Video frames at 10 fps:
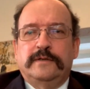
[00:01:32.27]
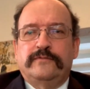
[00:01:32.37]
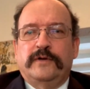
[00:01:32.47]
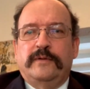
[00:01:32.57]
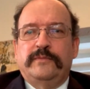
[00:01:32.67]

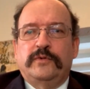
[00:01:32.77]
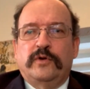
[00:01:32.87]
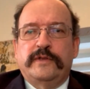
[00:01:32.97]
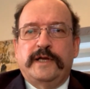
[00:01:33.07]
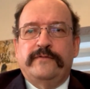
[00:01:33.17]
from
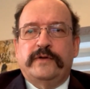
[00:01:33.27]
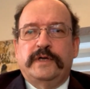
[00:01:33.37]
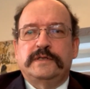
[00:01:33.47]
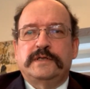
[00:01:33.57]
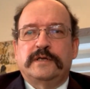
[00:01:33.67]
North Africa
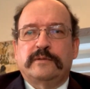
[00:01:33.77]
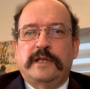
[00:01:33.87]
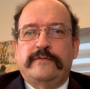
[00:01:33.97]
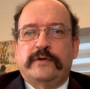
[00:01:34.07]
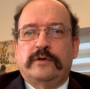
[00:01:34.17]
and Central
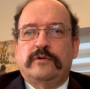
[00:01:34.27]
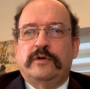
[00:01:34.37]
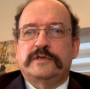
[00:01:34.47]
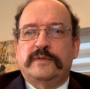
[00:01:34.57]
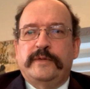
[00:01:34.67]
Africa
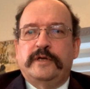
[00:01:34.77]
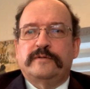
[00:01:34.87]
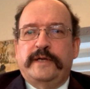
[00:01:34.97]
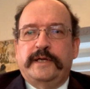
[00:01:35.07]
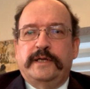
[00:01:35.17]
across the
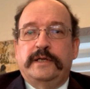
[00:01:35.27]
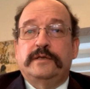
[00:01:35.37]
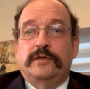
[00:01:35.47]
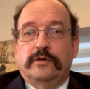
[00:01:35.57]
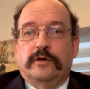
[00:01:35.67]
Mediterranean
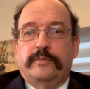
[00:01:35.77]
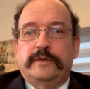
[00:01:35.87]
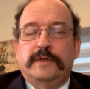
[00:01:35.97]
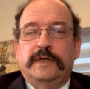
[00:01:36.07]
into Europe.